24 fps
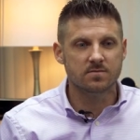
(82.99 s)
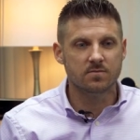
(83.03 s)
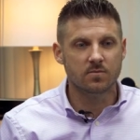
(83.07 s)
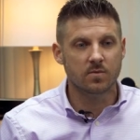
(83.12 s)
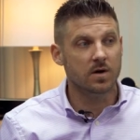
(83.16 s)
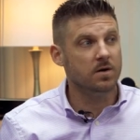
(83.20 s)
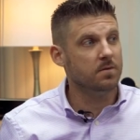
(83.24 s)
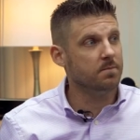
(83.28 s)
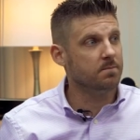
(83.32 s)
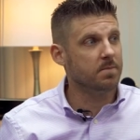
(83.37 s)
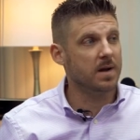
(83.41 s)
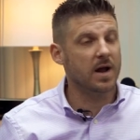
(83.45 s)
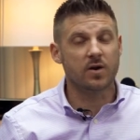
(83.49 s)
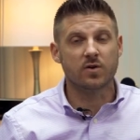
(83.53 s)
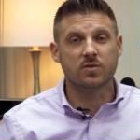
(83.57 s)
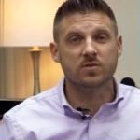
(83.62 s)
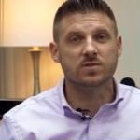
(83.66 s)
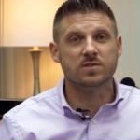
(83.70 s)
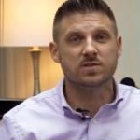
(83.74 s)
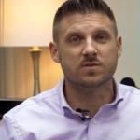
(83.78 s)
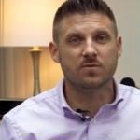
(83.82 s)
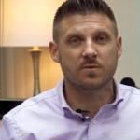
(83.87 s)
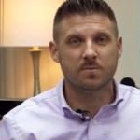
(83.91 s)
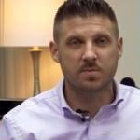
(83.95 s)
well,
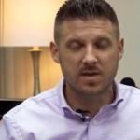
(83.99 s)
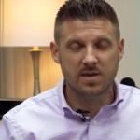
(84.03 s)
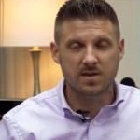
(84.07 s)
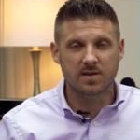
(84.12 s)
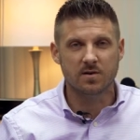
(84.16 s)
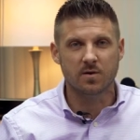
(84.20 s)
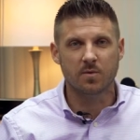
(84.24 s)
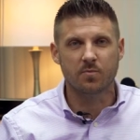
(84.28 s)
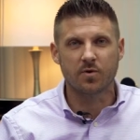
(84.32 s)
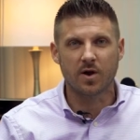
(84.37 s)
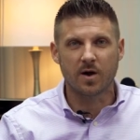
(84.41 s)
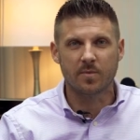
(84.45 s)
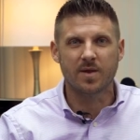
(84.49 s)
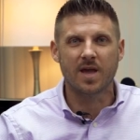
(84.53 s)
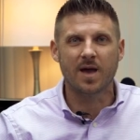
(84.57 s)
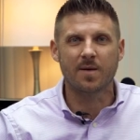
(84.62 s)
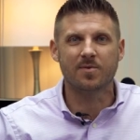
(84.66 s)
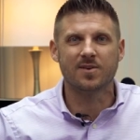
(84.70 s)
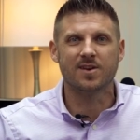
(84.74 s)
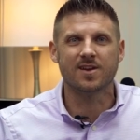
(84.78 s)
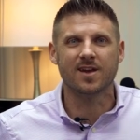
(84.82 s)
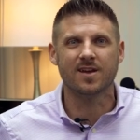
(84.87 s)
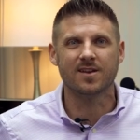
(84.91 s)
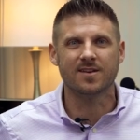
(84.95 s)
patterns repeat, and it'll probably
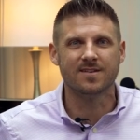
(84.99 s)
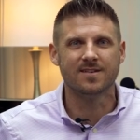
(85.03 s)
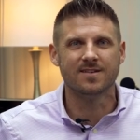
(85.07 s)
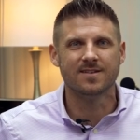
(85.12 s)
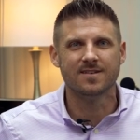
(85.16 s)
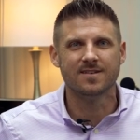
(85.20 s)
happen again.